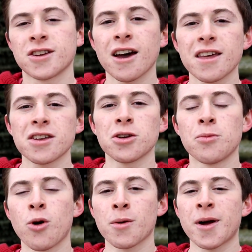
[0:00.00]
now that you know
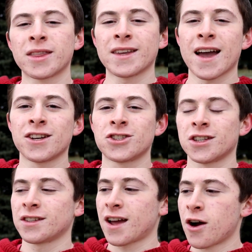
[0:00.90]
more about the
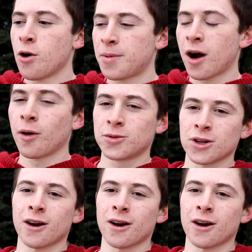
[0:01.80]
engine, I hope it helps you